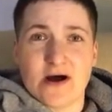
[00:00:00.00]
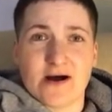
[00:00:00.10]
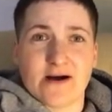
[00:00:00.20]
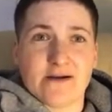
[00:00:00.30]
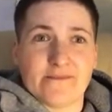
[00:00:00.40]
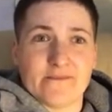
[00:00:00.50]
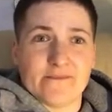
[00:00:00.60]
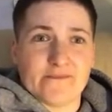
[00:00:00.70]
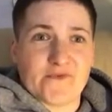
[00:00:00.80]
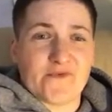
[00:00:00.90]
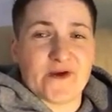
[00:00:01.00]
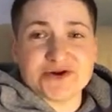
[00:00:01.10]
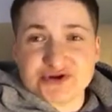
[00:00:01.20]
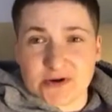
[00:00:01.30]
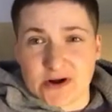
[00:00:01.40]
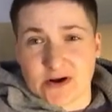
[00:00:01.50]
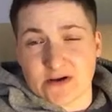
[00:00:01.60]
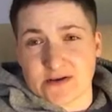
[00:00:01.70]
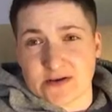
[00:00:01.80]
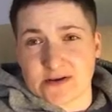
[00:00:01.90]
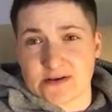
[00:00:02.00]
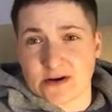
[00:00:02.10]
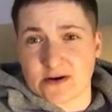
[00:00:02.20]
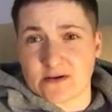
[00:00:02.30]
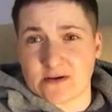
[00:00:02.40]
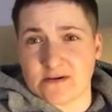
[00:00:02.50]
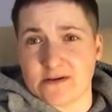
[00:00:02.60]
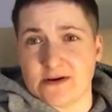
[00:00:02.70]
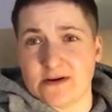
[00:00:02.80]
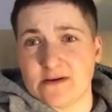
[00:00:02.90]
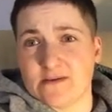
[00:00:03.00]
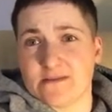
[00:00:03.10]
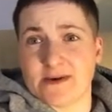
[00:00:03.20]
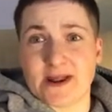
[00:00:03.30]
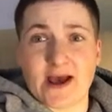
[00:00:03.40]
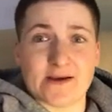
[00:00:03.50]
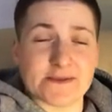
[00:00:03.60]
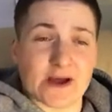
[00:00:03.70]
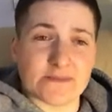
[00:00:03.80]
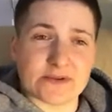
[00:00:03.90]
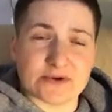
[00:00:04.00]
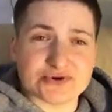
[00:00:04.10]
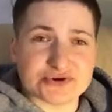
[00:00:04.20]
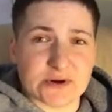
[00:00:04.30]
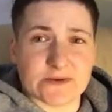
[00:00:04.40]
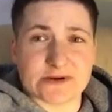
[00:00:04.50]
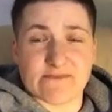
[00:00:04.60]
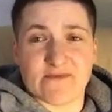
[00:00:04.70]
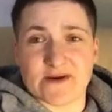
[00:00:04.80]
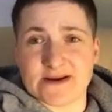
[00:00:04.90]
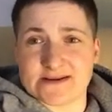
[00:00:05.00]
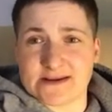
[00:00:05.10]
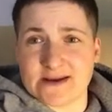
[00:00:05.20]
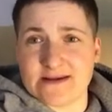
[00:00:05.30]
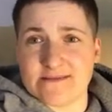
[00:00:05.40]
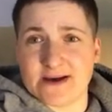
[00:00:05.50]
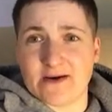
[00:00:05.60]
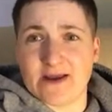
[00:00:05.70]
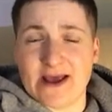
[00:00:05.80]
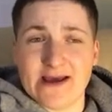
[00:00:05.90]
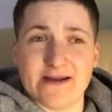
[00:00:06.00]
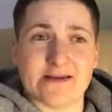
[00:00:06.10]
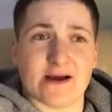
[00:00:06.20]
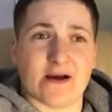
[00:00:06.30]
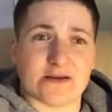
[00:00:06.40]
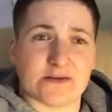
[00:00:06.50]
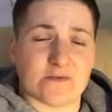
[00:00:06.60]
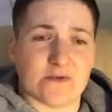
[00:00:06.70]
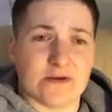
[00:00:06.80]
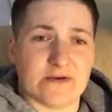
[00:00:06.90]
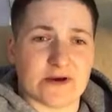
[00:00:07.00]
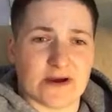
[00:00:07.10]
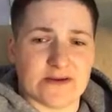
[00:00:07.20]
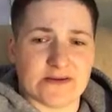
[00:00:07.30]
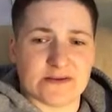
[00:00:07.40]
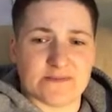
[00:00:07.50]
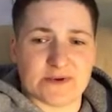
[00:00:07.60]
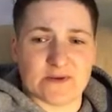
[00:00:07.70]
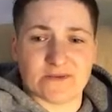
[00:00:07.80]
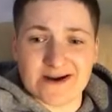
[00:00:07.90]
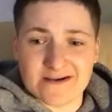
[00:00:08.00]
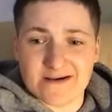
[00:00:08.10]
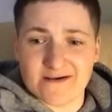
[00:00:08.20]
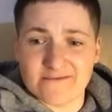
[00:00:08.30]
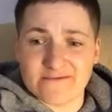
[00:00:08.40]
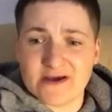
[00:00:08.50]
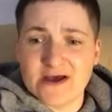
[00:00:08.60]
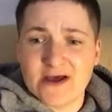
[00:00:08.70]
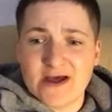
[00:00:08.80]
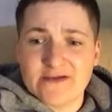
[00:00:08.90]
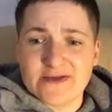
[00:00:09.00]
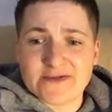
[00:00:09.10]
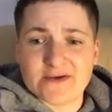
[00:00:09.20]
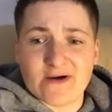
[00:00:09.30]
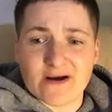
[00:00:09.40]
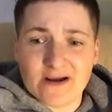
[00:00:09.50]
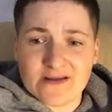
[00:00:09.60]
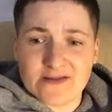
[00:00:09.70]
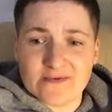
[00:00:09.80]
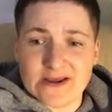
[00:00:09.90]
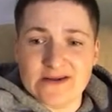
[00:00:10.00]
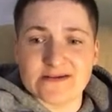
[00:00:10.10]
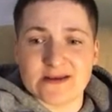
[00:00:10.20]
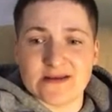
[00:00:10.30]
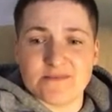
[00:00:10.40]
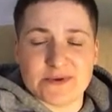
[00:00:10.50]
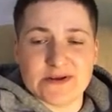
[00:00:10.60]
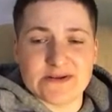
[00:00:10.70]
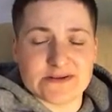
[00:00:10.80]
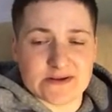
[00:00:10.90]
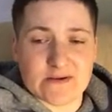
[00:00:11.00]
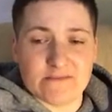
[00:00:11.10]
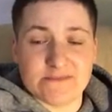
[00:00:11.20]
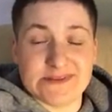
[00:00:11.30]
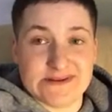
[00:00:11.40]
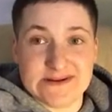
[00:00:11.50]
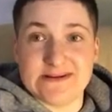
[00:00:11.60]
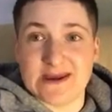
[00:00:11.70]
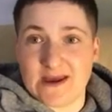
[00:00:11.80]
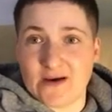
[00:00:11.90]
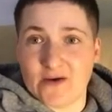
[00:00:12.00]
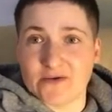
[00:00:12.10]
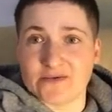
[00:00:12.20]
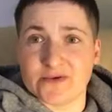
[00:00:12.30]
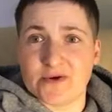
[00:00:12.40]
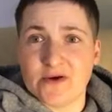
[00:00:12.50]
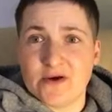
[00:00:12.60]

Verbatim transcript: Um, facial hair is going to start growing. I'm going to have top surgery, which I'm very excited about. And I also want you guys to be aware of that there are, uh, there is going to be some detailed